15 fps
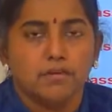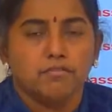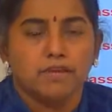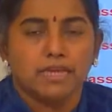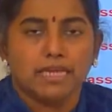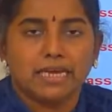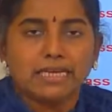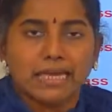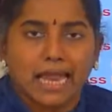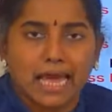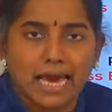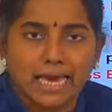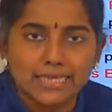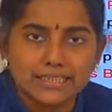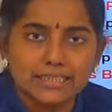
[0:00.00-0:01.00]
When a
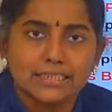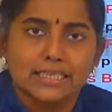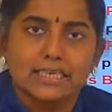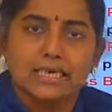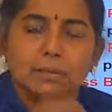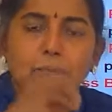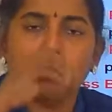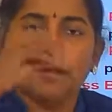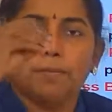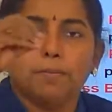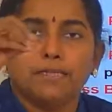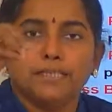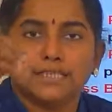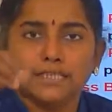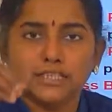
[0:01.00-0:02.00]
class
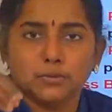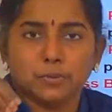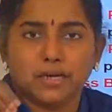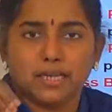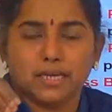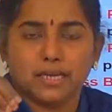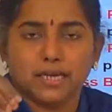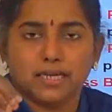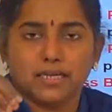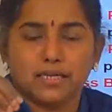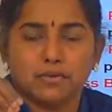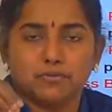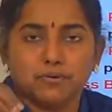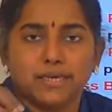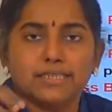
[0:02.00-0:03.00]
implements this particular
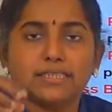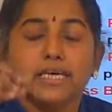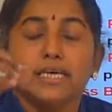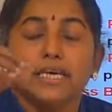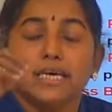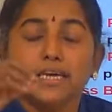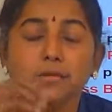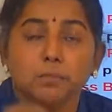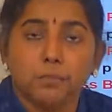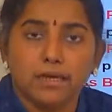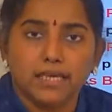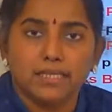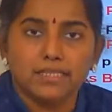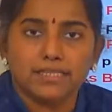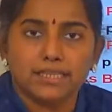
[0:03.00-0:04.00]
interface, it
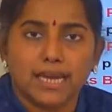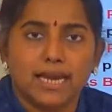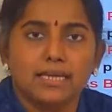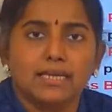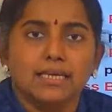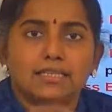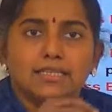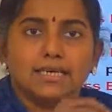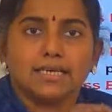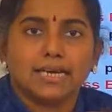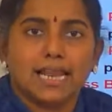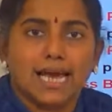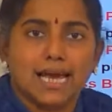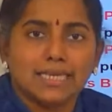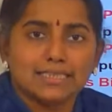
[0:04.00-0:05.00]
means that the
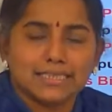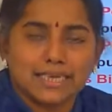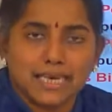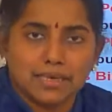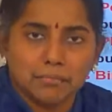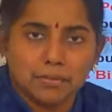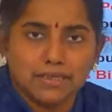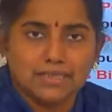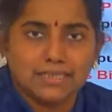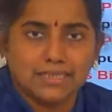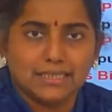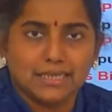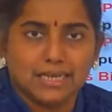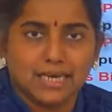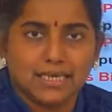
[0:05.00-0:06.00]
class can be
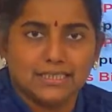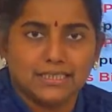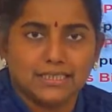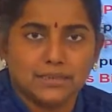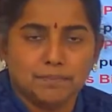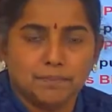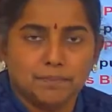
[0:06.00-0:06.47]
serialized.